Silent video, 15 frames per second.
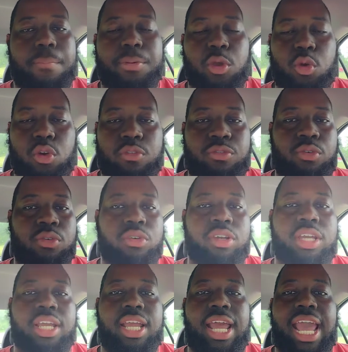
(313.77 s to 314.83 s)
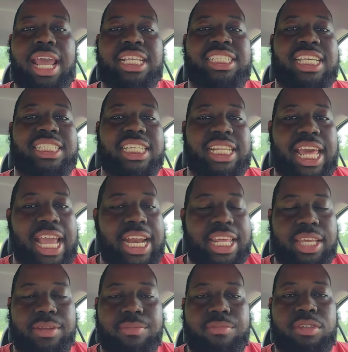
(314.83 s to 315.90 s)
beautiful. Hey,
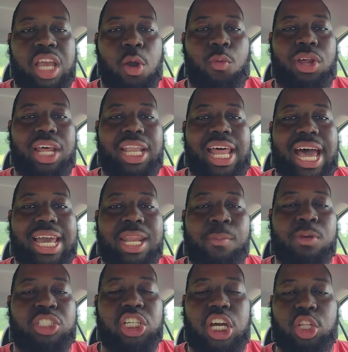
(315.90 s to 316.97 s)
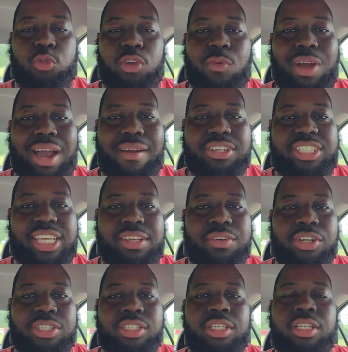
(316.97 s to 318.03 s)
Cincinnati, y'all want to line up with y'all three wide
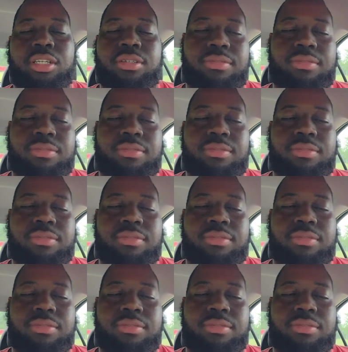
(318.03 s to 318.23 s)
receivers?